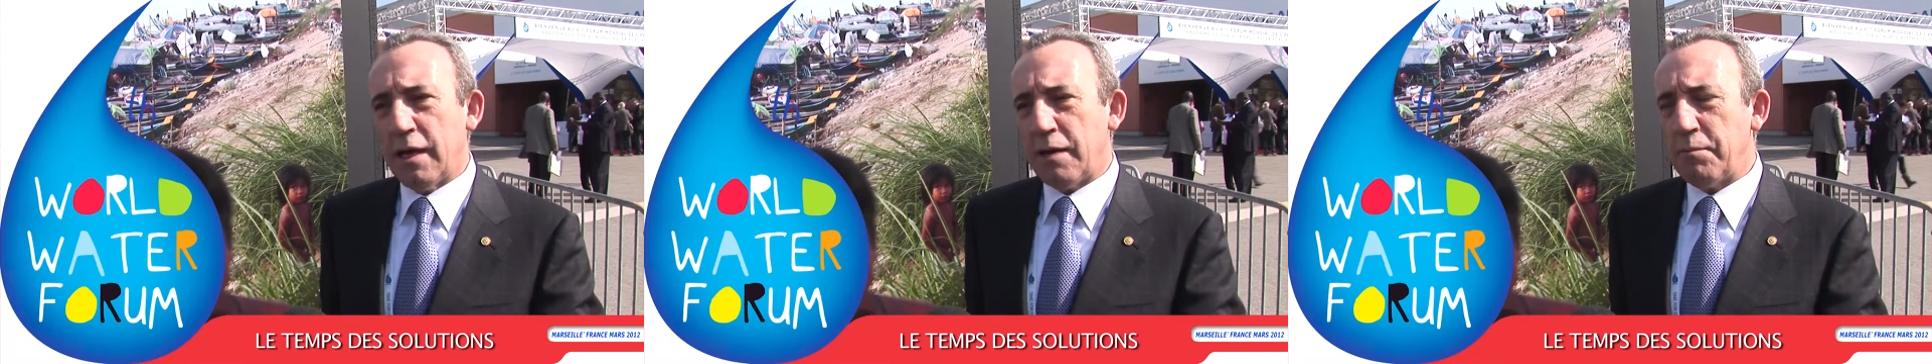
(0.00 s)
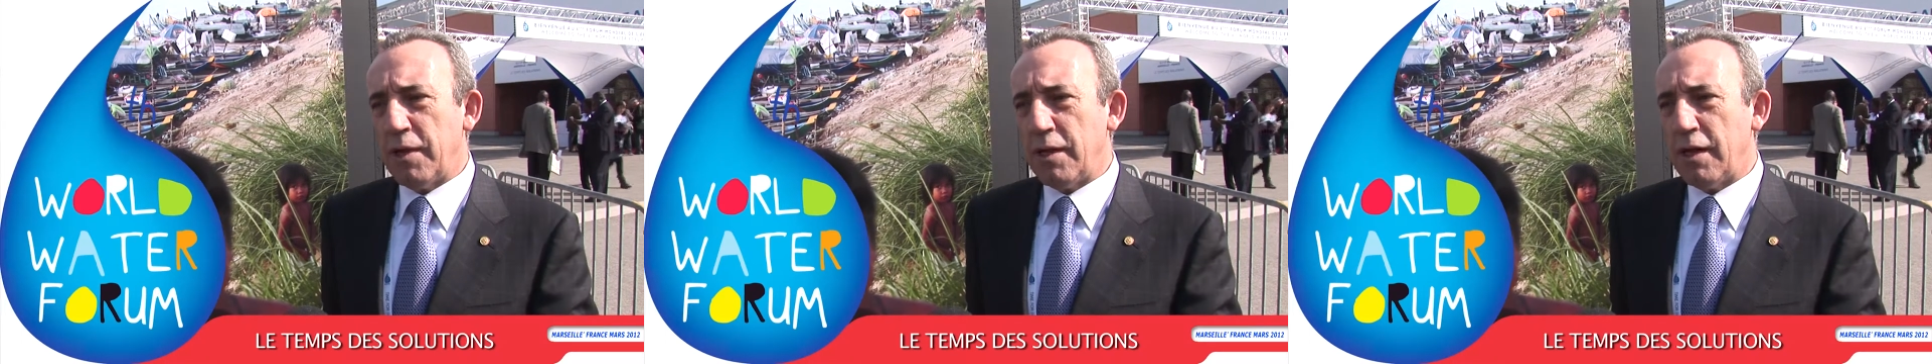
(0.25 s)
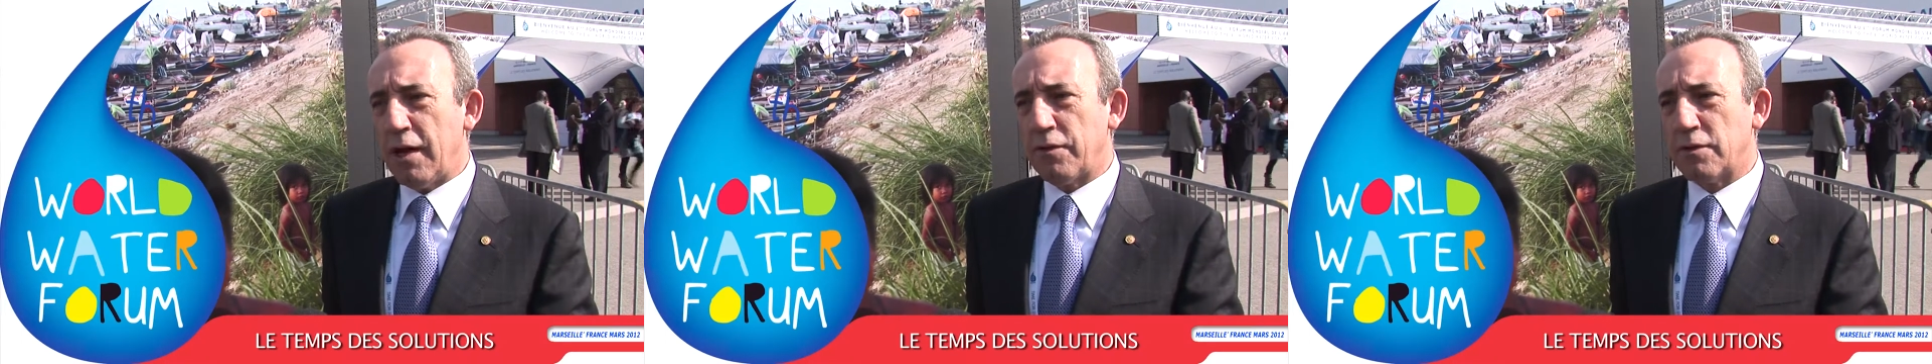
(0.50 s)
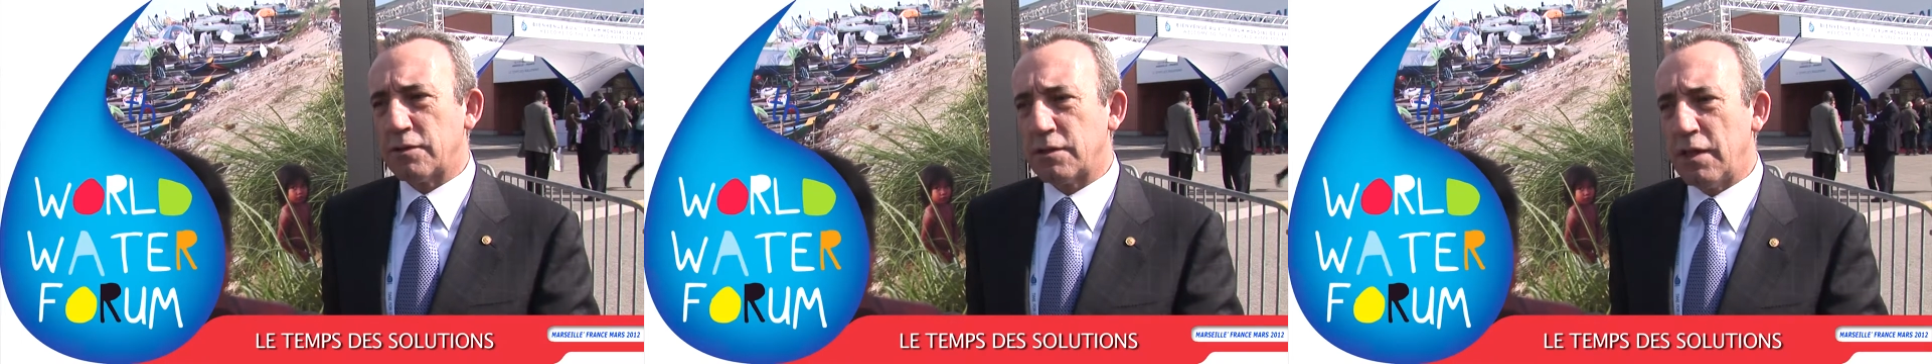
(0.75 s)
and many
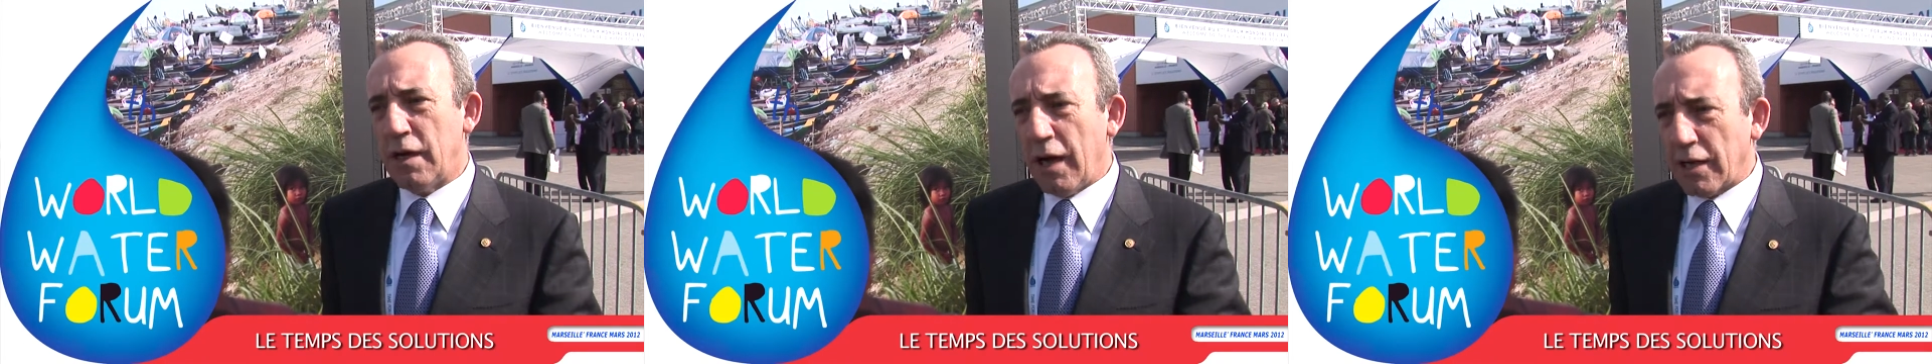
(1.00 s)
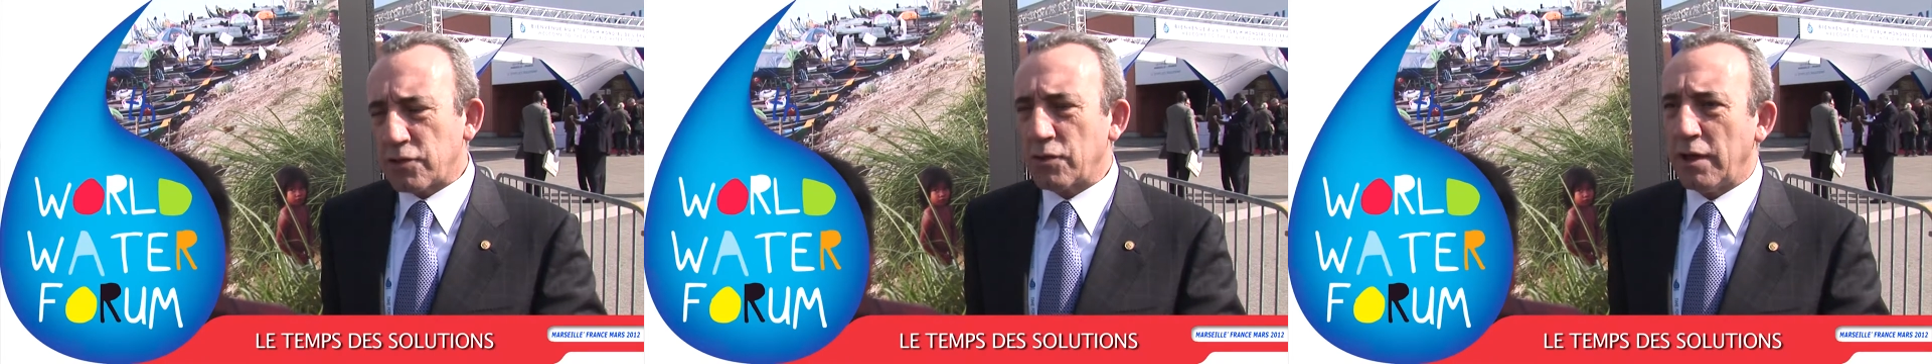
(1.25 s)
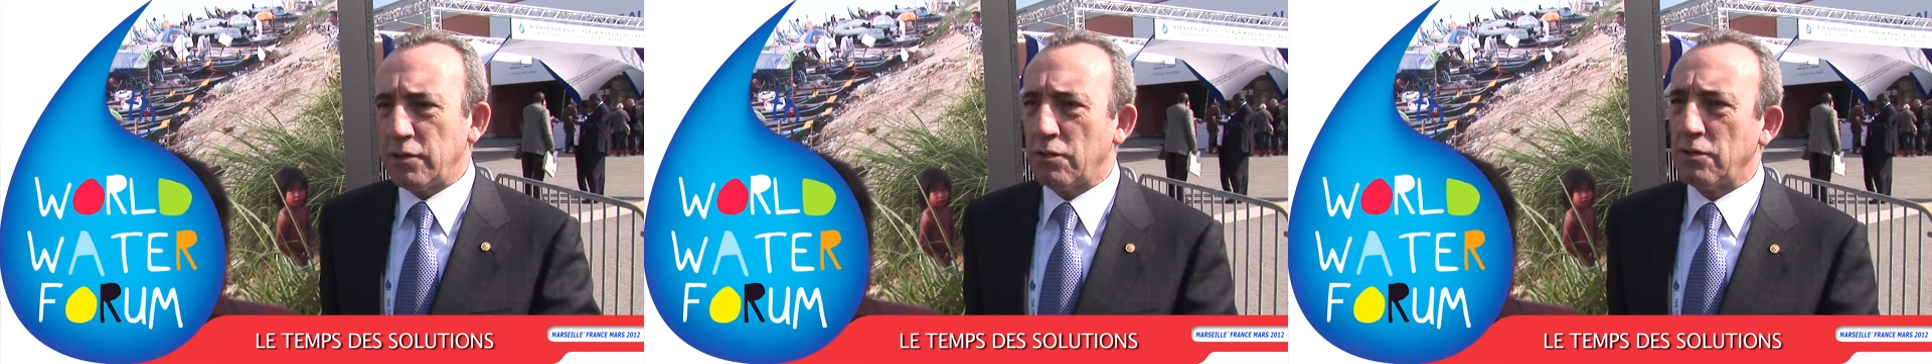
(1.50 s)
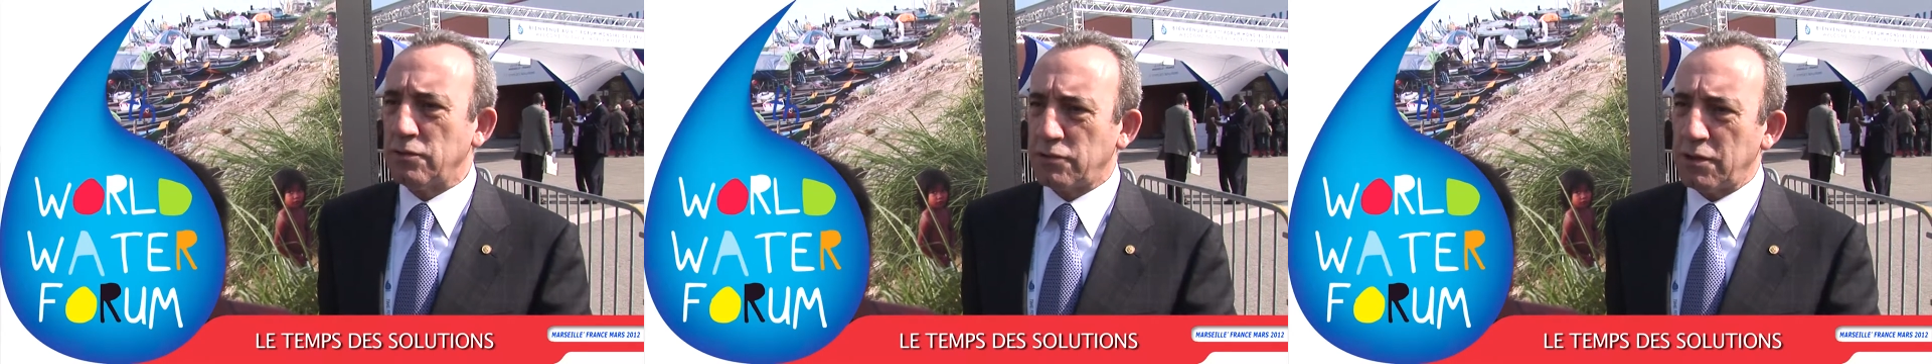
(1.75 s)
others are trying to
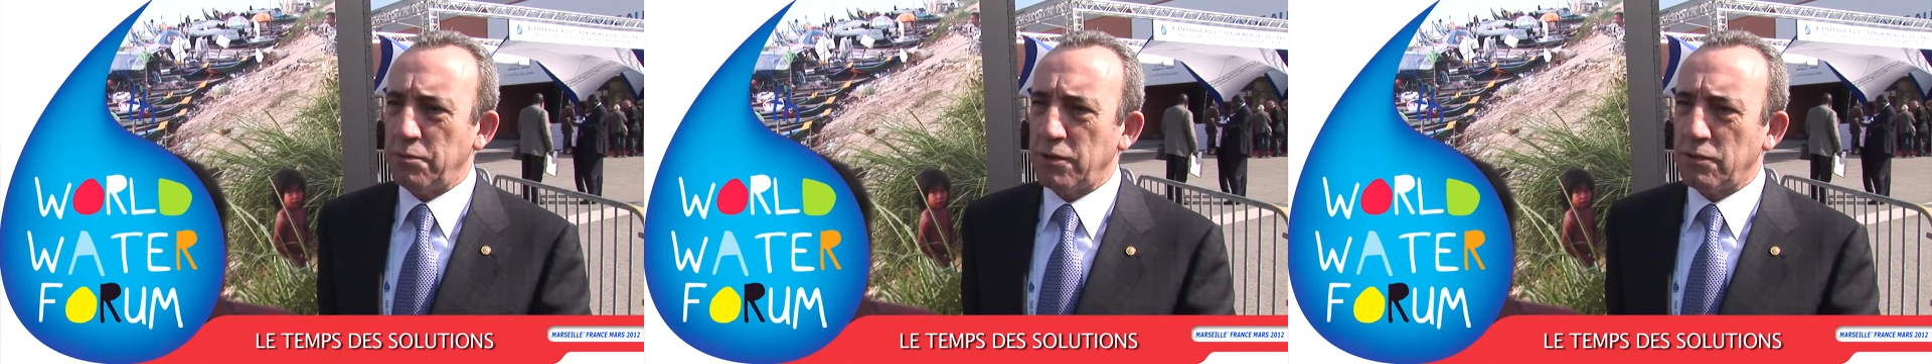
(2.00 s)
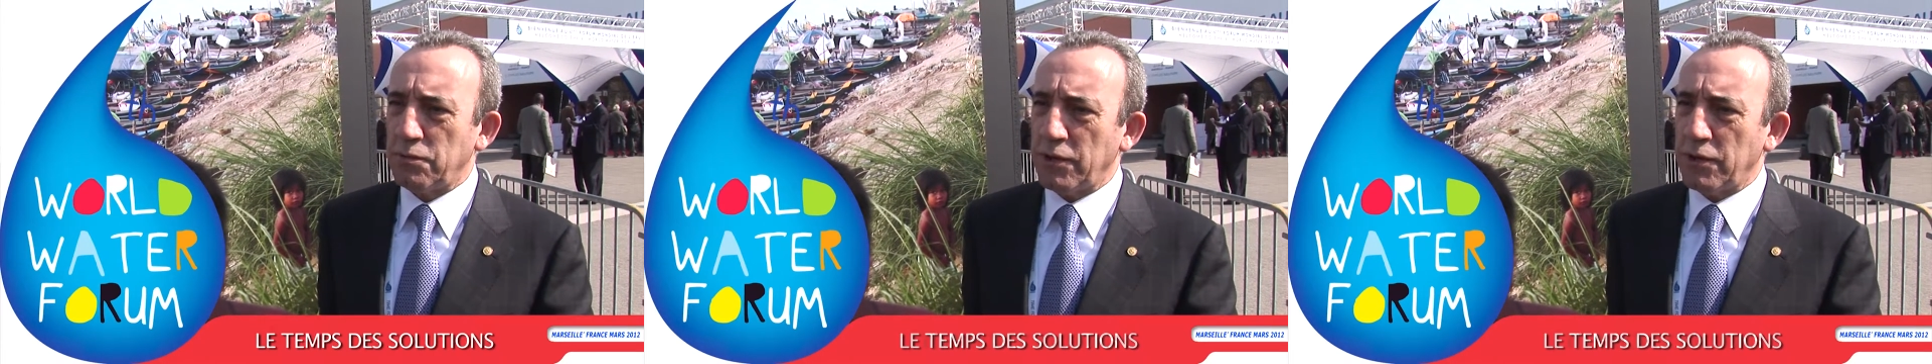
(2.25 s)
contribute